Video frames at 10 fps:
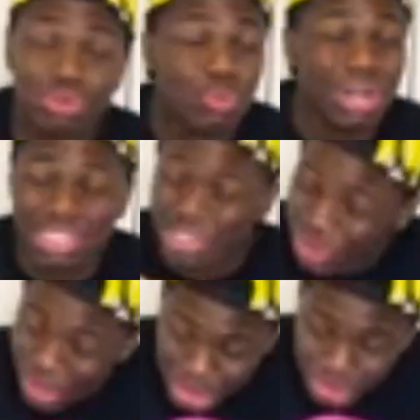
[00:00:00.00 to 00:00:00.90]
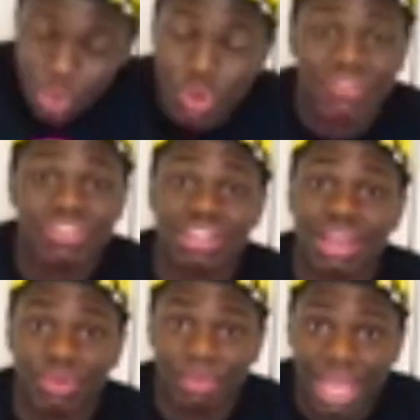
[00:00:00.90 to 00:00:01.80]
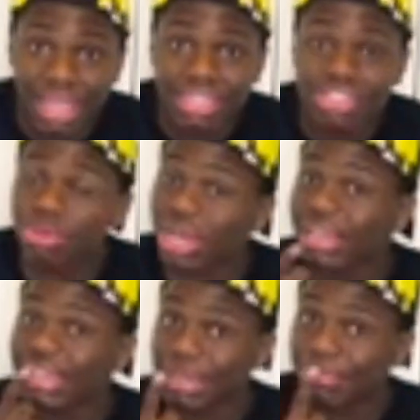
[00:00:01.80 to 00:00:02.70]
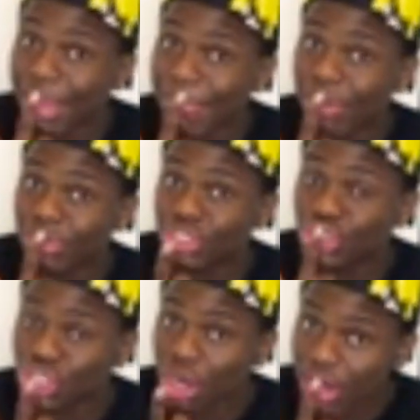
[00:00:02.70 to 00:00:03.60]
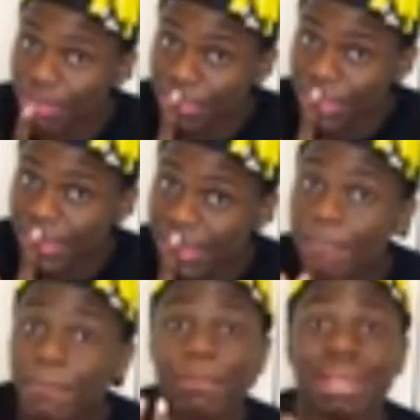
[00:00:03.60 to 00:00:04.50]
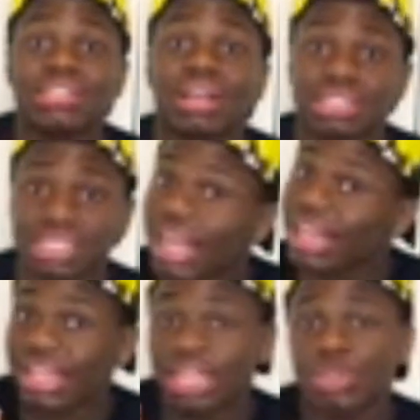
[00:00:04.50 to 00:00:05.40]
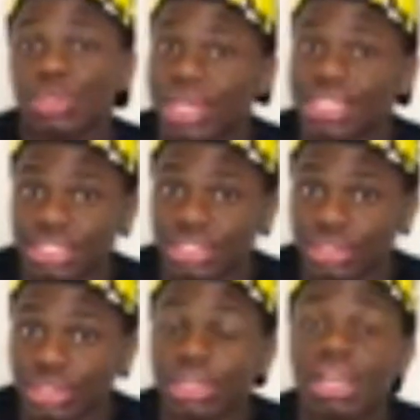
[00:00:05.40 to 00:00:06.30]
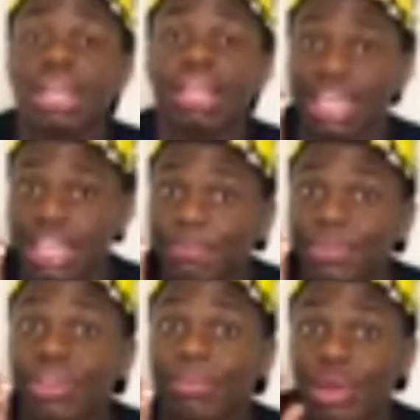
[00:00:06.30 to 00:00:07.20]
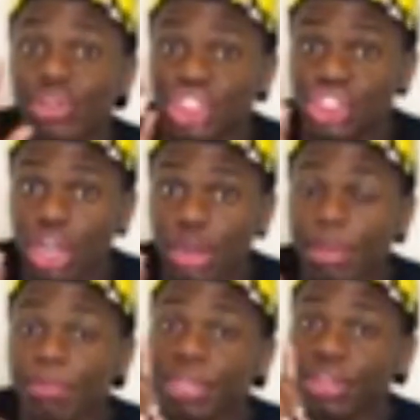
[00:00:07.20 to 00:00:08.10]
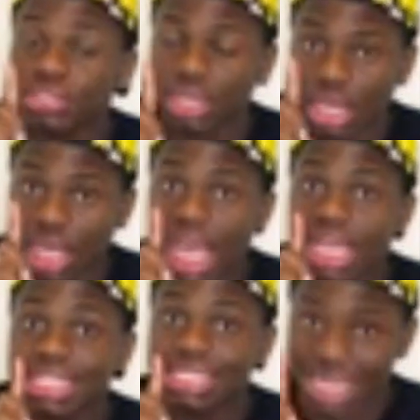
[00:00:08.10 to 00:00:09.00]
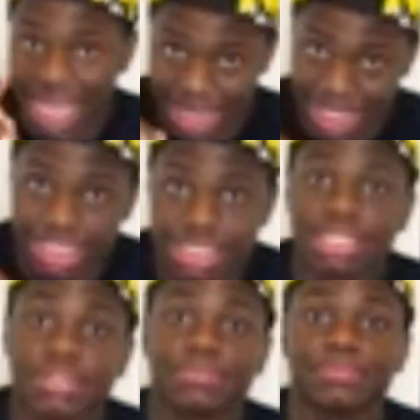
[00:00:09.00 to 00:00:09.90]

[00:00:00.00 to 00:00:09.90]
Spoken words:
when I tell you I don't have the time for baggage, but I keep my mouth sharp, but my tongue silent. That's what you guys need to learn. Keep your mouth sharp, but your tongue silent.